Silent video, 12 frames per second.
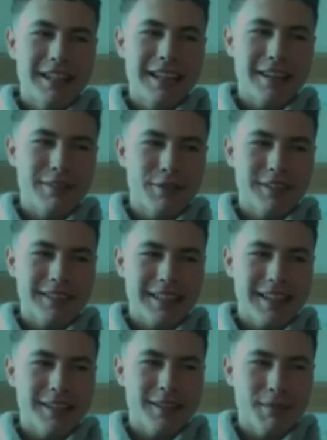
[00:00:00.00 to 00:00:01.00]
was sad at
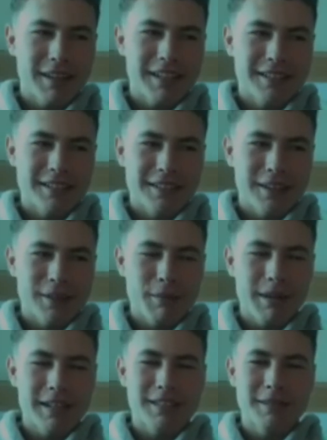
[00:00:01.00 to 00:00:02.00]
first saying goodbye to
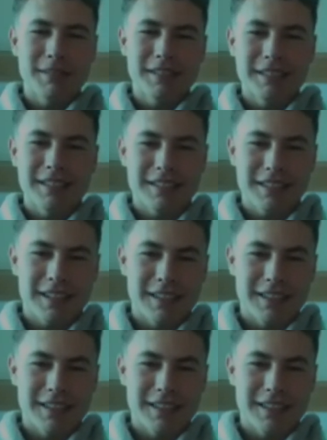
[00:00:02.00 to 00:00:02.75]
all my siblings